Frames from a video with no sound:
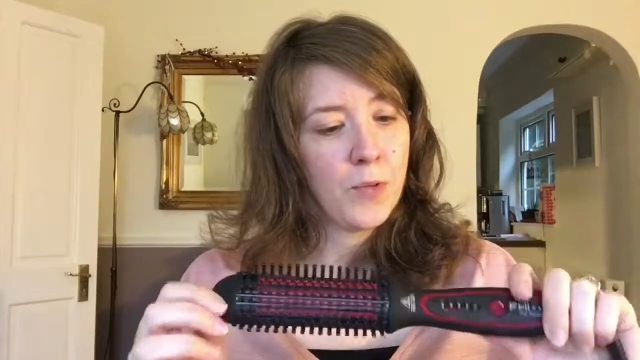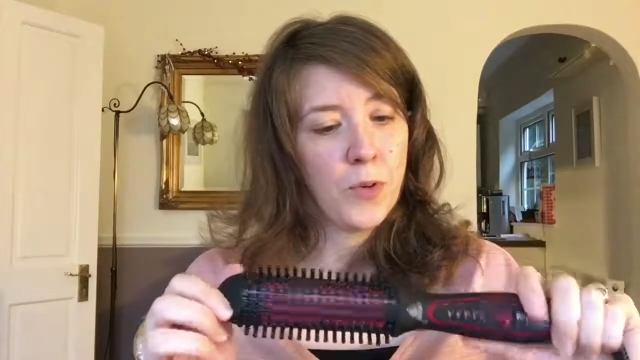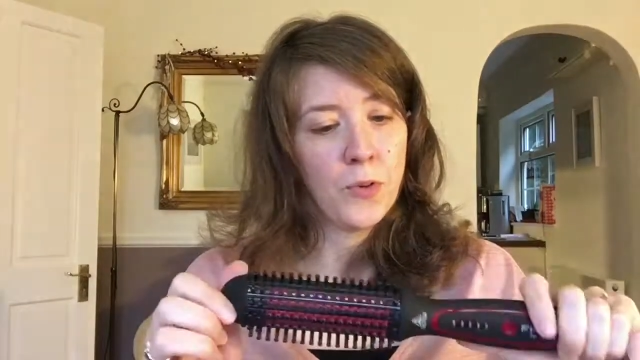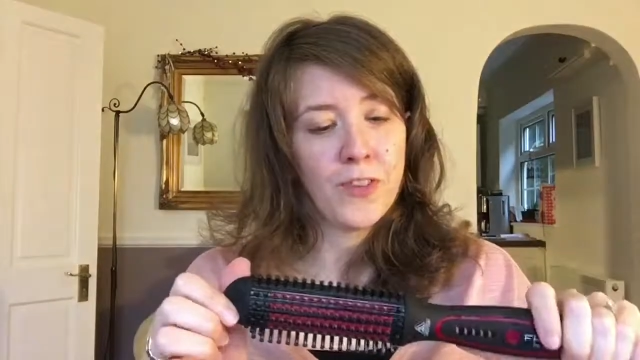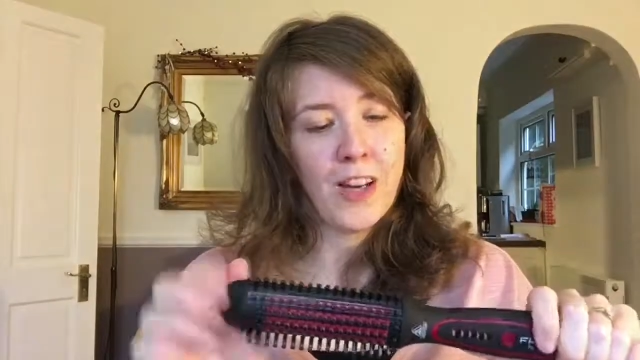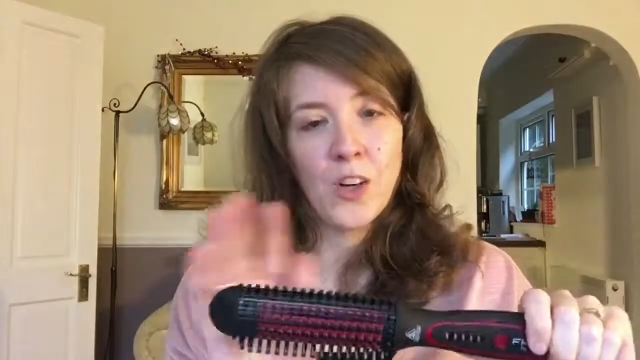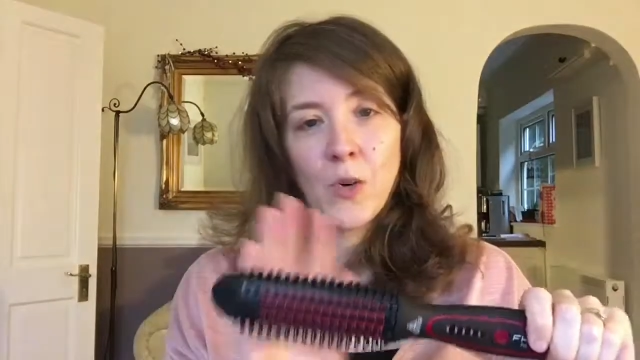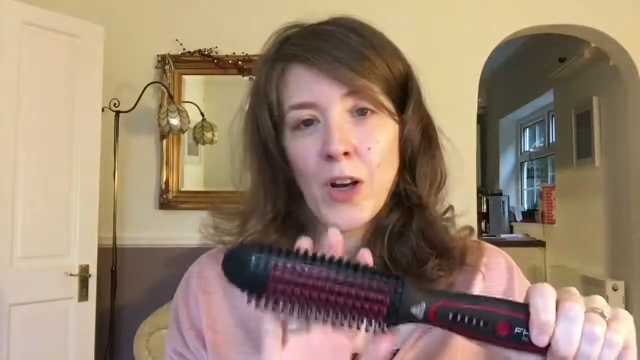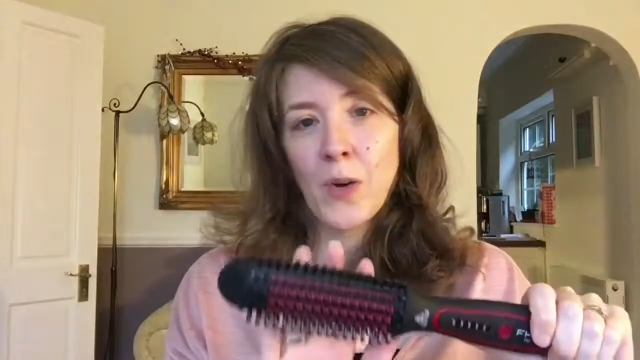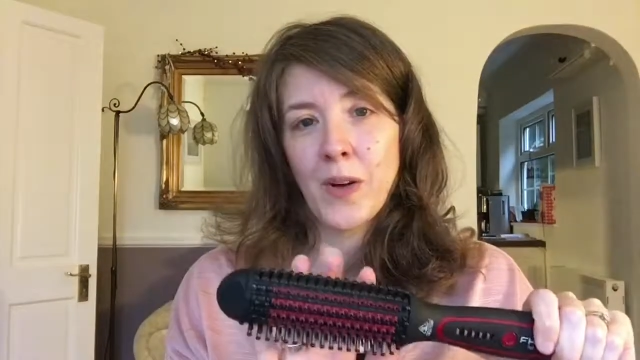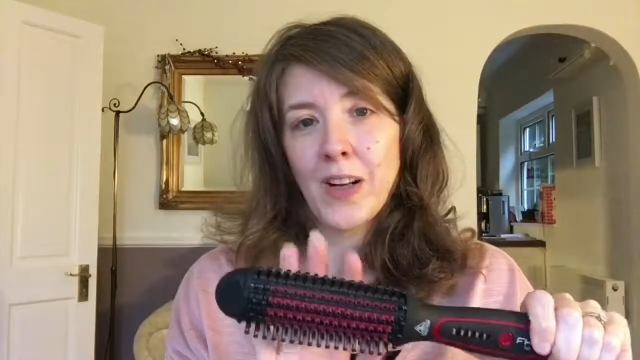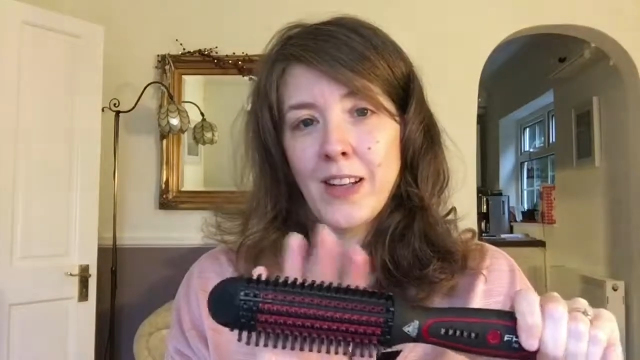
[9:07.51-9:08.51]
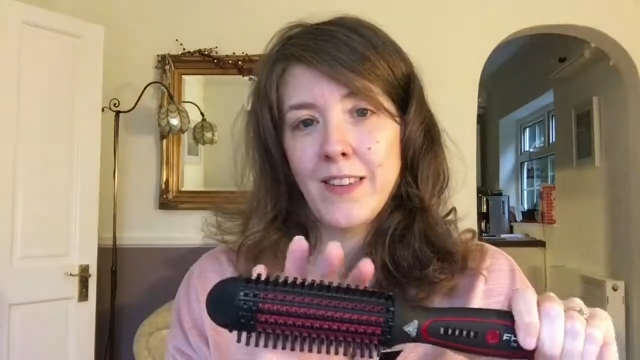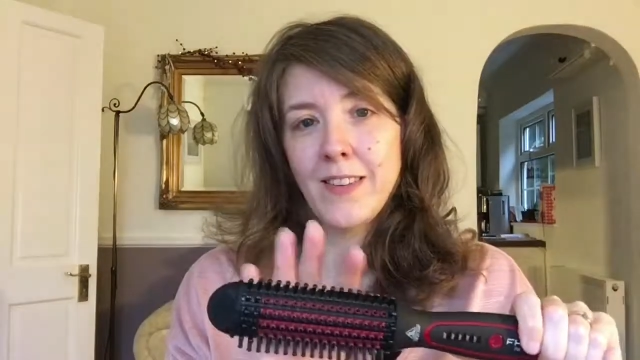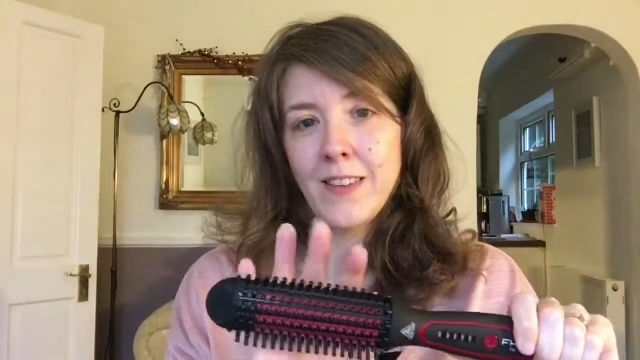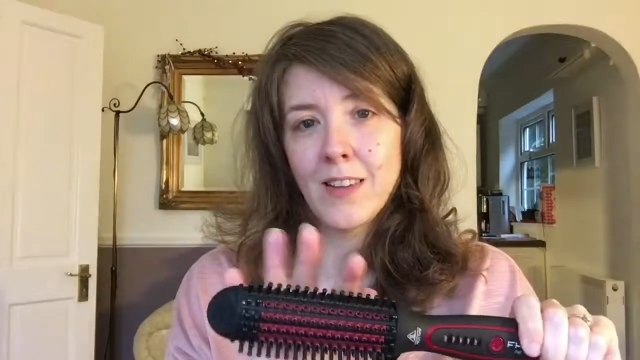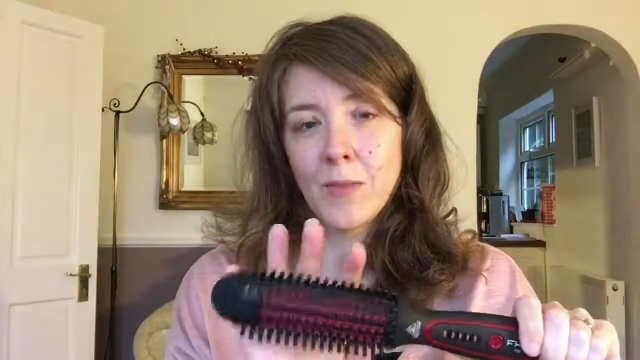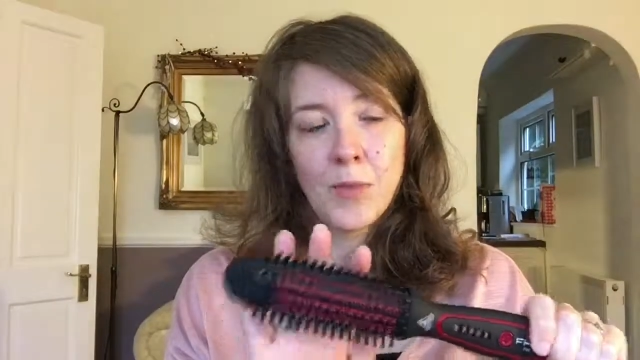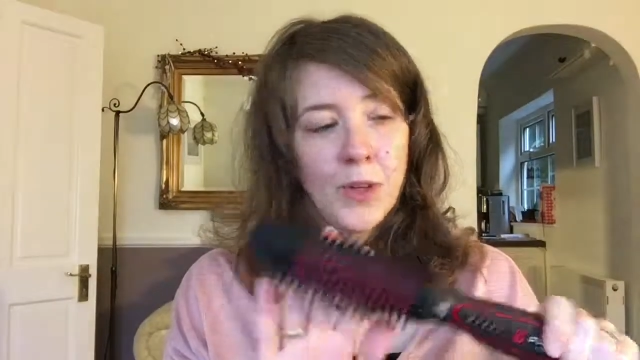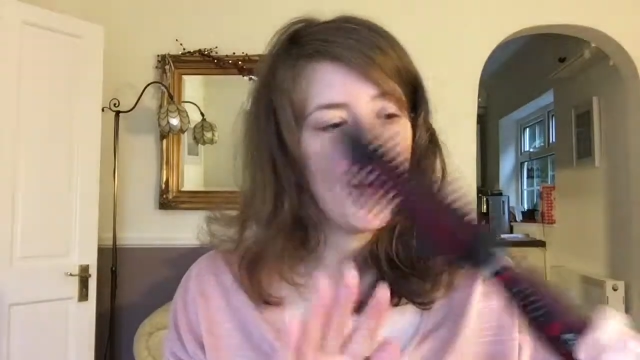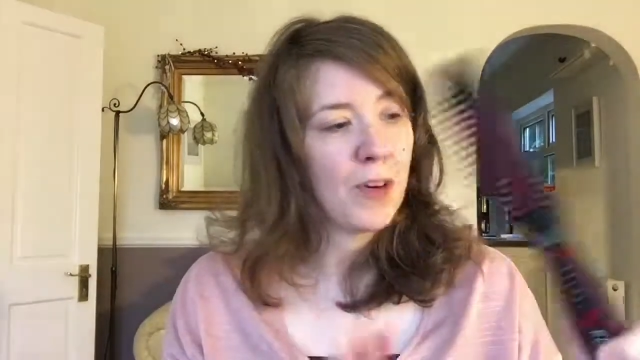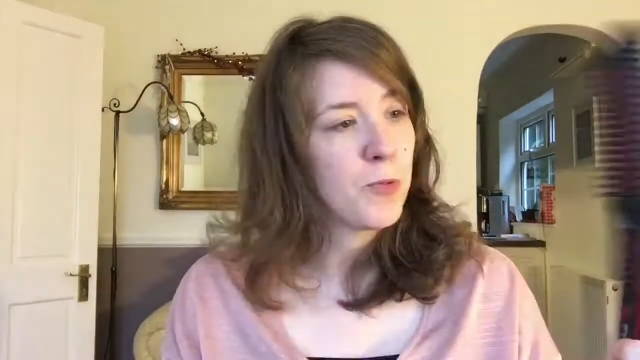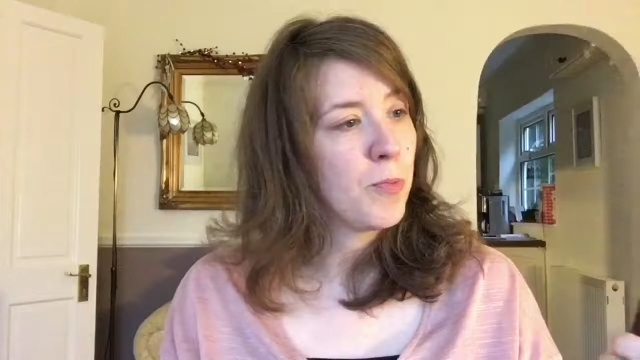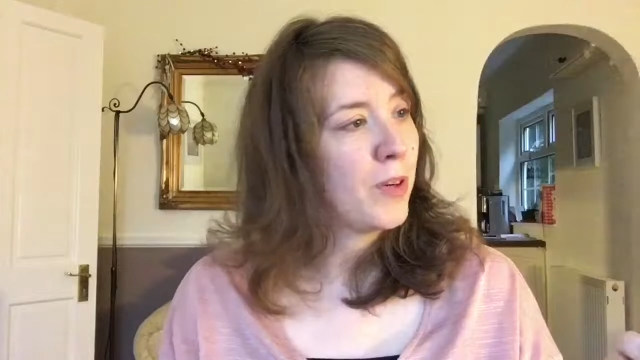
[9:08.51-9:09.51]
cools down quite quickly, so you can pretty
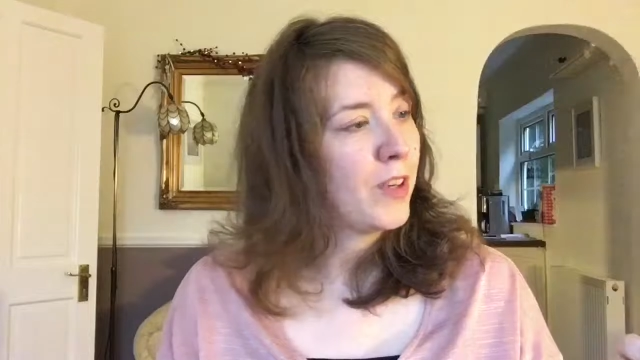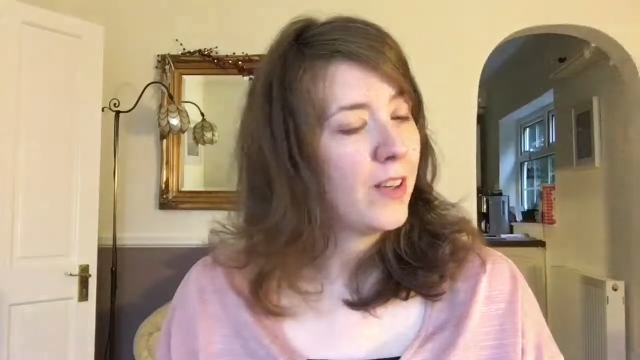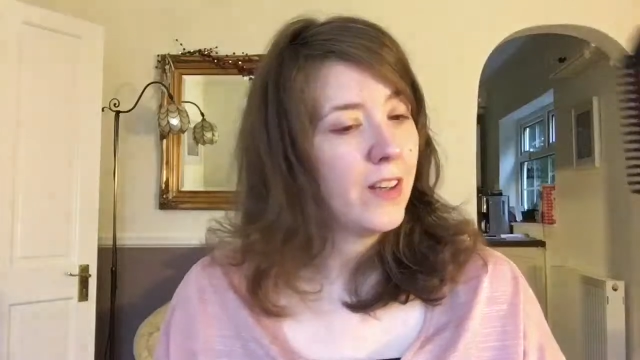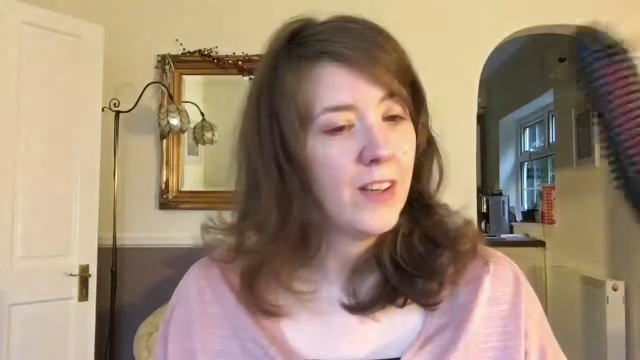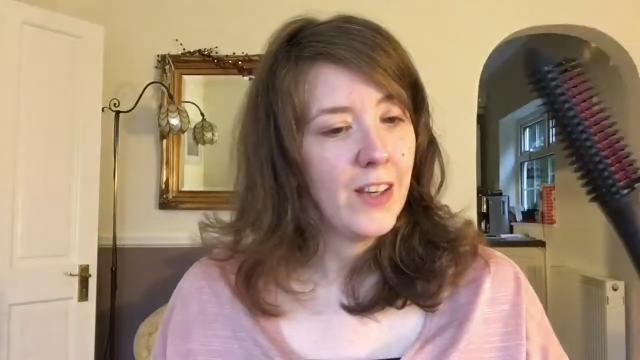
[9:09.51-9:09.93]
much put it